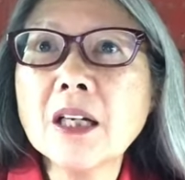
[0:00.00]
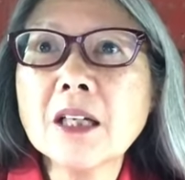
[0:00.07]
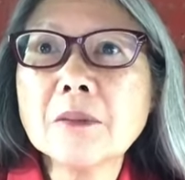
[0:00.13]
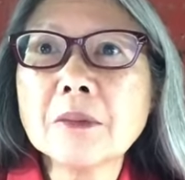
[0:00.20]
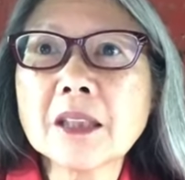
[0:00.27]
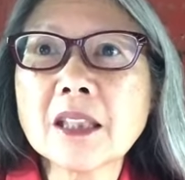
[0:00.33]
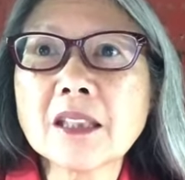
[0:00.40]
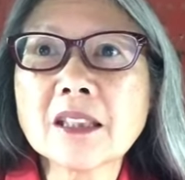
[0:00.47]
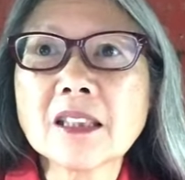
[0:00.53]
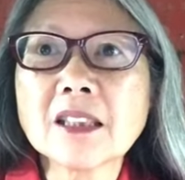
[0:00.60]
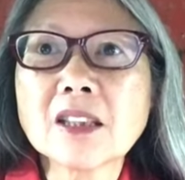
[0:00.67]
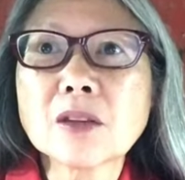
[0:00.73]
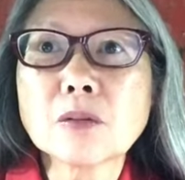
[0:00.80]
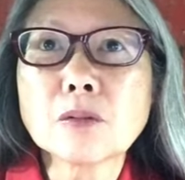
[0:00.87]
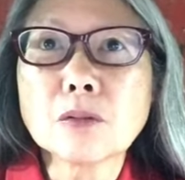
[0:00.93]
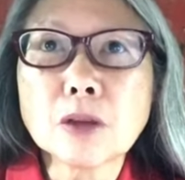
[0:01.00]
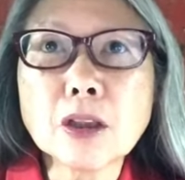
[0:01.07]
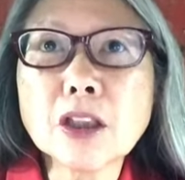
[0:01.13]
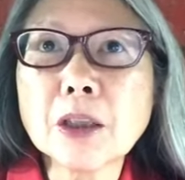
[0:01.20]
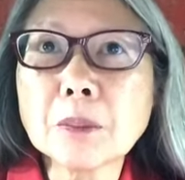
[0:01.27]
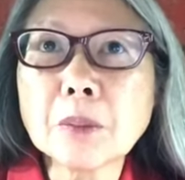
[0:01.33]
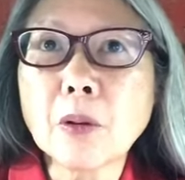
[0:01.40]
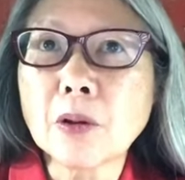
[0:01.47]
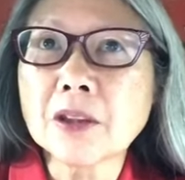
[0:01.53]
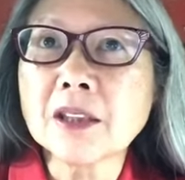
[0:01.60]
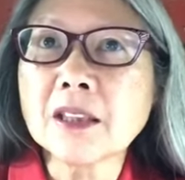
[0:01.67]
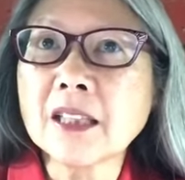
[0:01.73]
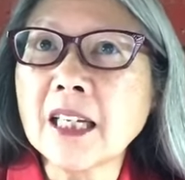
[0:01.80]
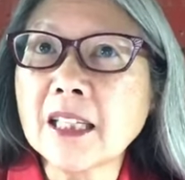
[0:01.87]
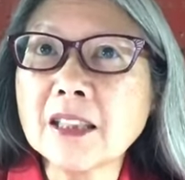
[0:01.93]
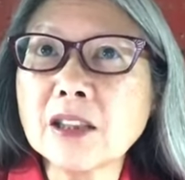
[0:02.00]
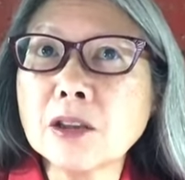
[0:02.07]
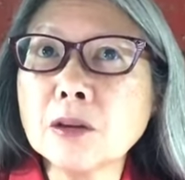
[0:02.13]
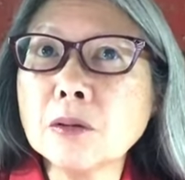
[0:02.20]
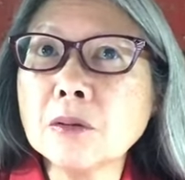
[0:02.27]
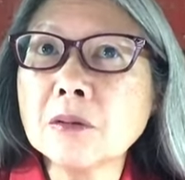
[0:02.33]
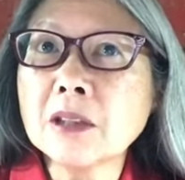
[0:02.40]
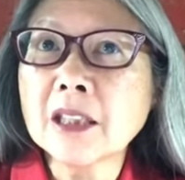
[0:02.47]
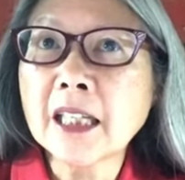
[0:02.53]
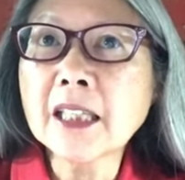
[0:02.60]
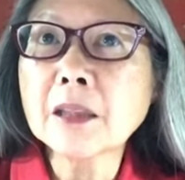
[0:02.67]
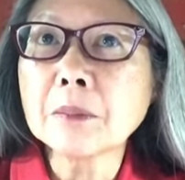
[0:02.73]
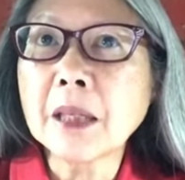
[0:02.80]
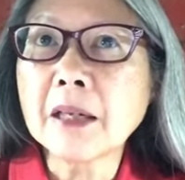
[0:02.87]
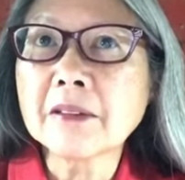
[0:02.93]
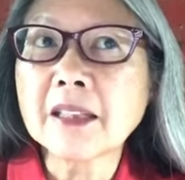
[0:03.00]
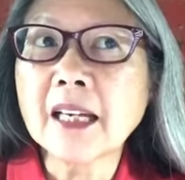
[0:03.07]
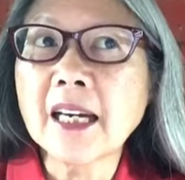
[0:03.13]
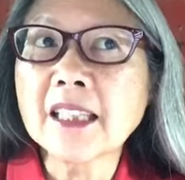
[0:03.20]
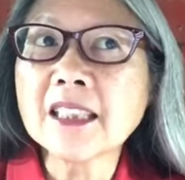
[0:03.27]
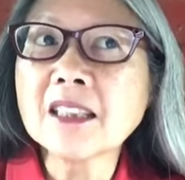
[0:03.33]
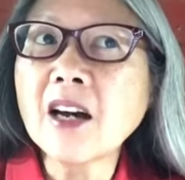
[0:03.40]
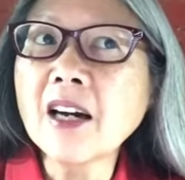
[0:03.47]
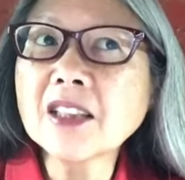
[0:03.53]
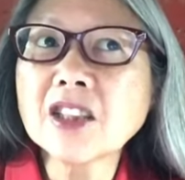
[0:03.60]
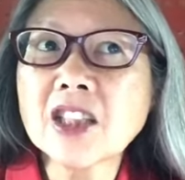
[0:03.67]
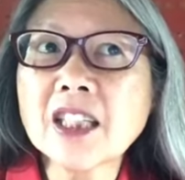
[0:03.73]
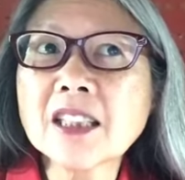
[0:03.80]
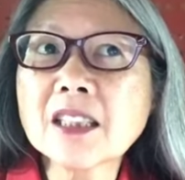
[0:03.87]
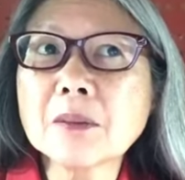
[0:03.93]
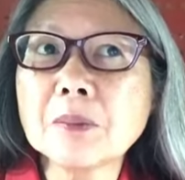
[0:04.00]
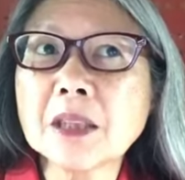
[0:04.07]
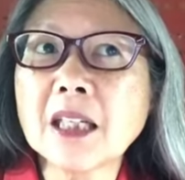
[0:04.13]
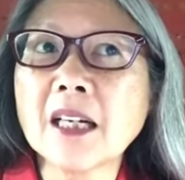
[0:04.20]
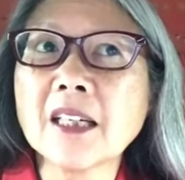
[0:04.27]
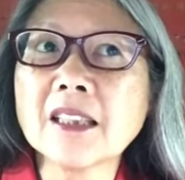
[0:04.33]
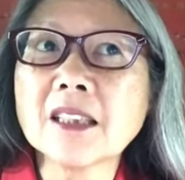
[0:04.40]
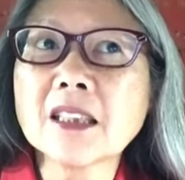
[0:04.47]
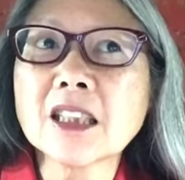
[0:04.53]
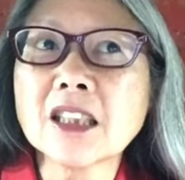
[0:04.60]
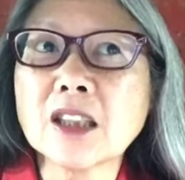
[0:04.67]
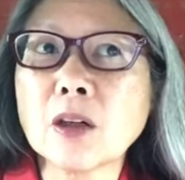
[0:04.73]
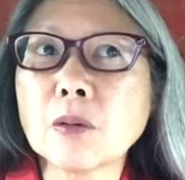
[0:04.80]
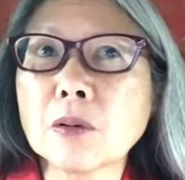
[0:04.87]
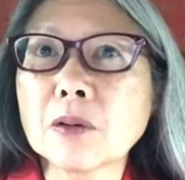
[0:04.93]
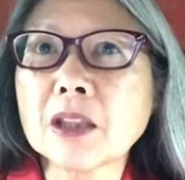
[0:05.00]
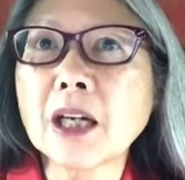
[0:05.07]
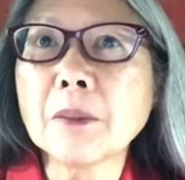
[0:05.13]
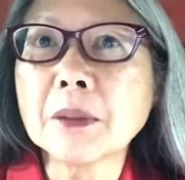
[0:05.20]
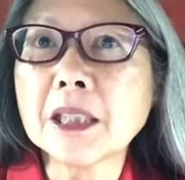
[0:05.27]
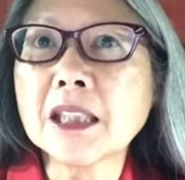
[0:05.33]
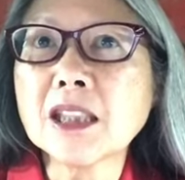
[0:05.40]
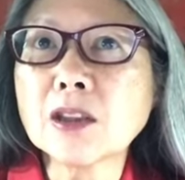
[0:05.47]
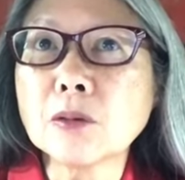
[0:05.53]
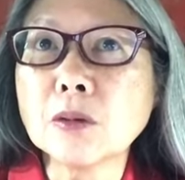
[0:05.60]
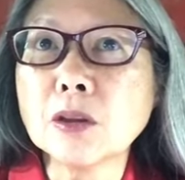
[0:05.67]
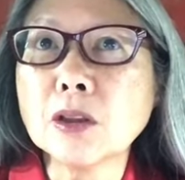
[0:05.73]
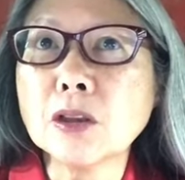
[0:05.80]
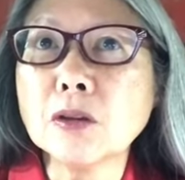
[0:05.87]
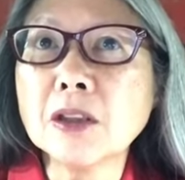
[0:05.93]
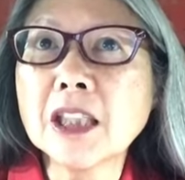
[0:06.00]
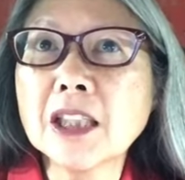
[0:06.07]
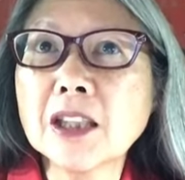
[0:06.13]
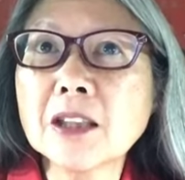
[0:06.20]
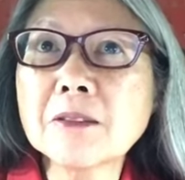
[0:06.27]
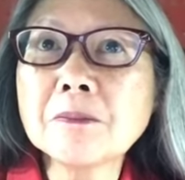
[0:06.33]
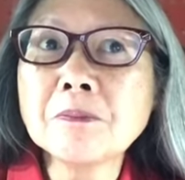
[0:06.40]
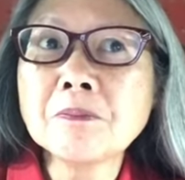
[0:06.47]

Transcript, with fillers: Because it's really important that you think about that, and not just because you know we're coming into a new year.